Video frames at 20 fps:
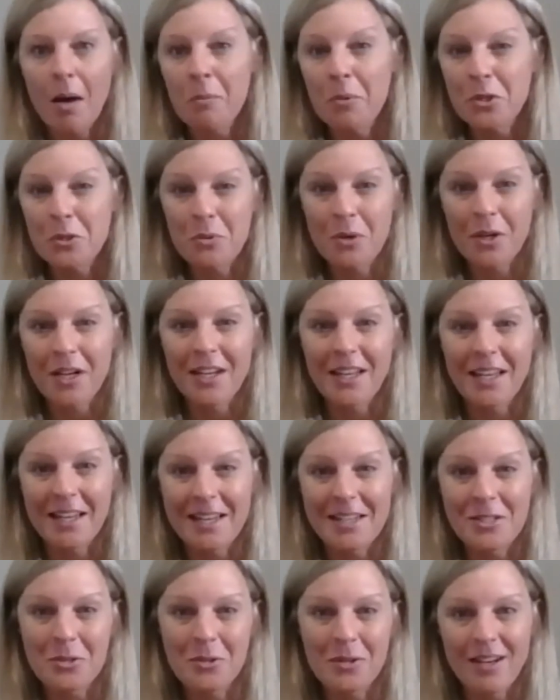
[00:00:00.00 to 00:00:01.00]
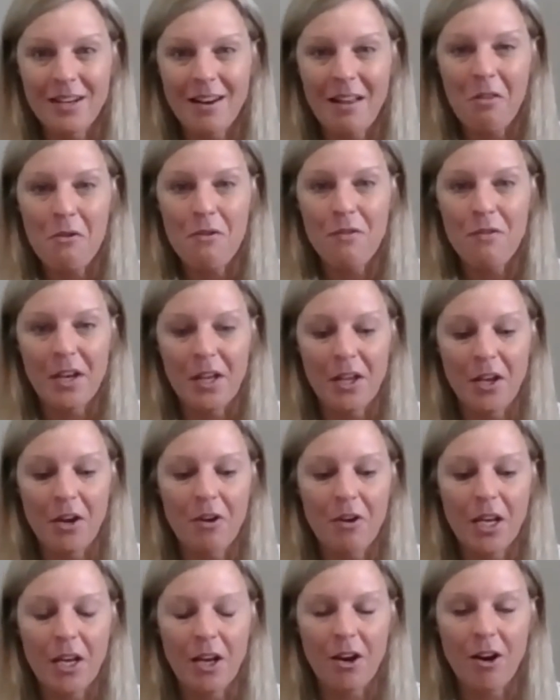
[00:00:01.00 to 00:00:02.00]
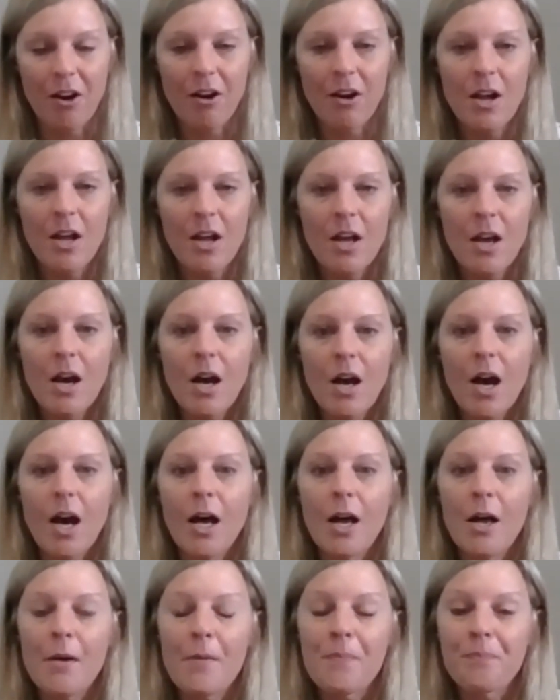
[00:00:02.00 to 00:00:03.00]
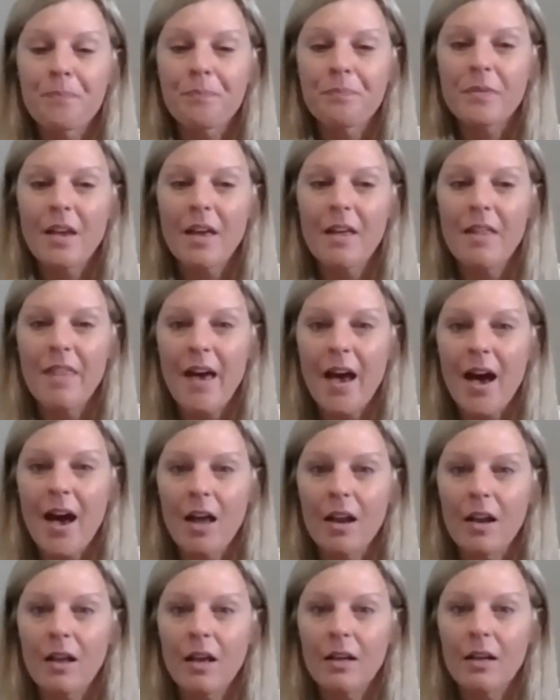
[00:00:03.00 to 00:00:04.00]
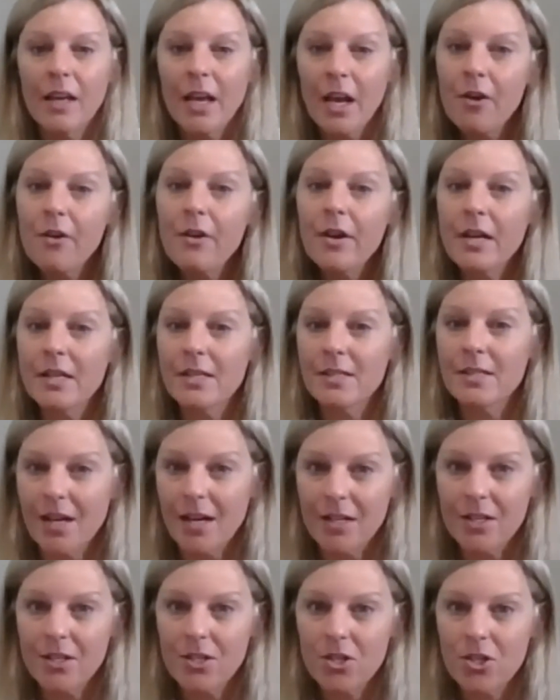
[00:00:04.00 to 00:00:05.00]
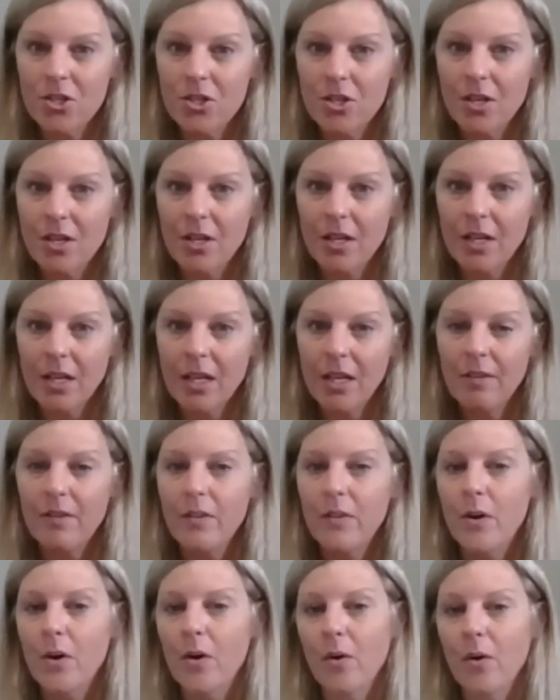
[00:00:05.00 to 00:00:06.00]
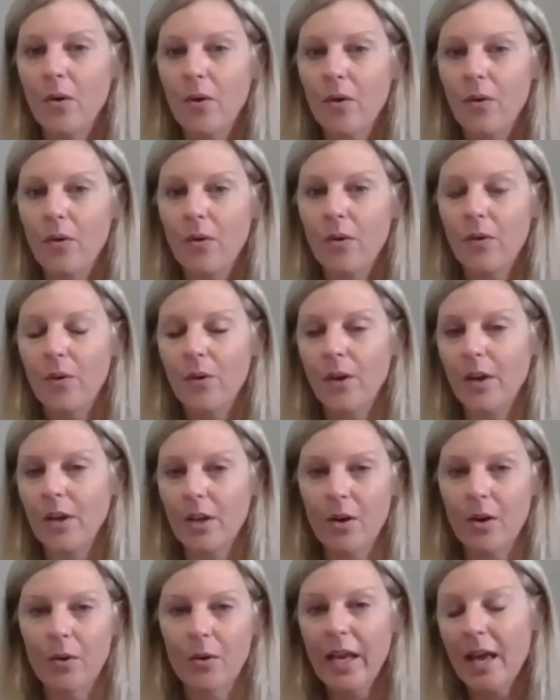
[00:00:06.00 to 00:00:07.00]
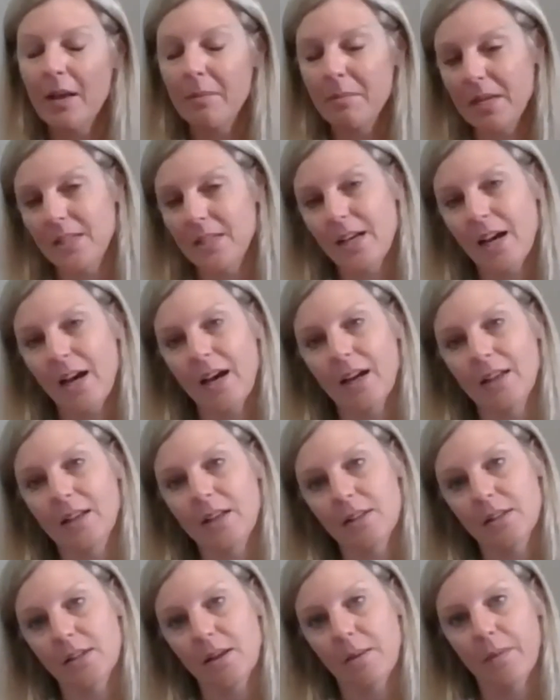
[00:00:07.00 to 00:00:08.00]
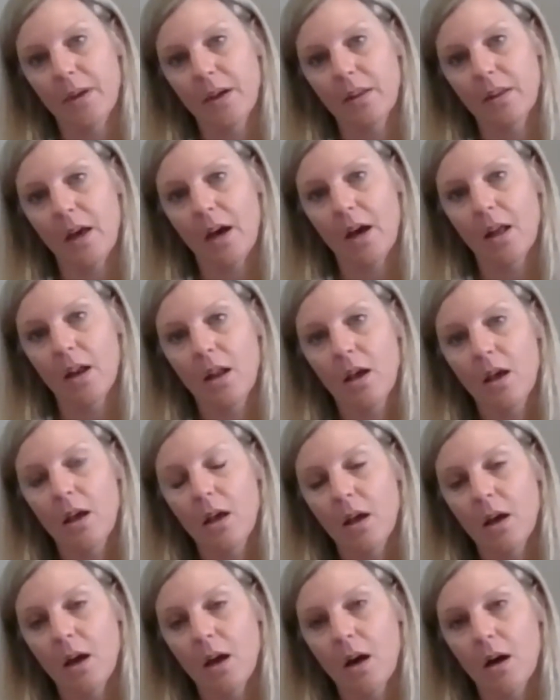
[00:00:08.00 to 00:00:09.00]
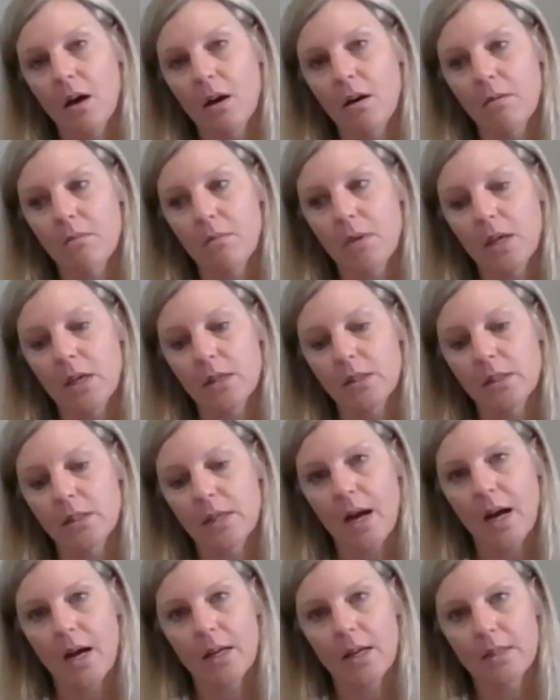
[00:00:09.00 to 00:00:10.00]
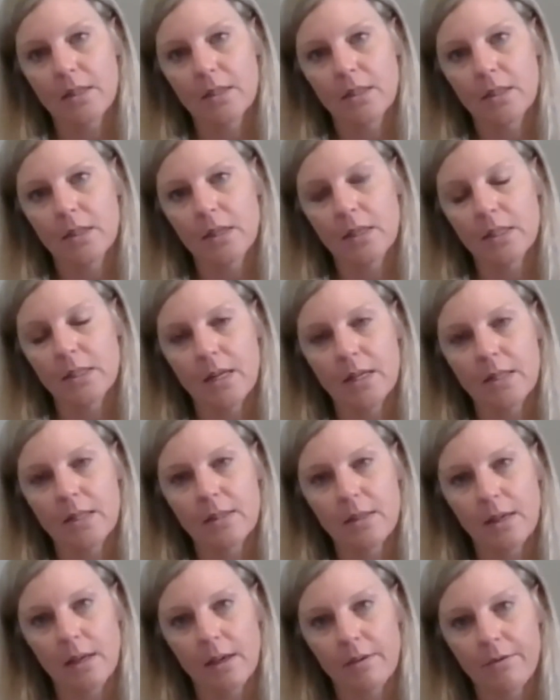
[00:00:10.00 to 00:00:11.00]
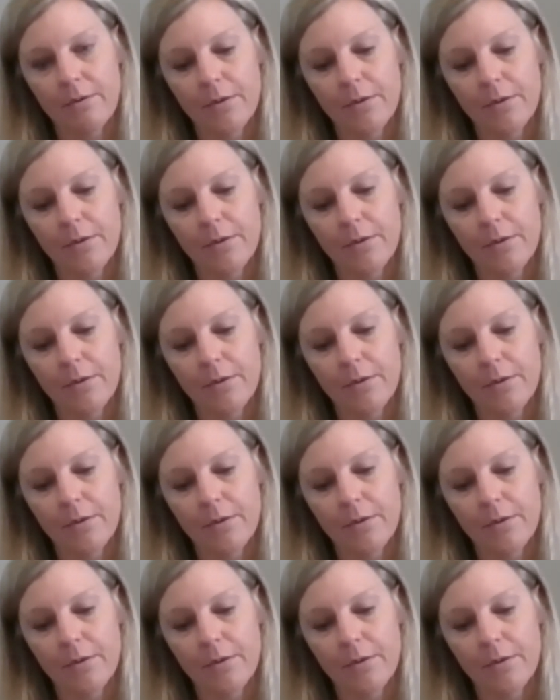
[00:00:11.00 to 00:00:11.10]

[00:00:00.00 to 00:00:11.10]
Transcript: which we're going to get into in another video here, that carrying touch even though, can be tagged as something that is not safe.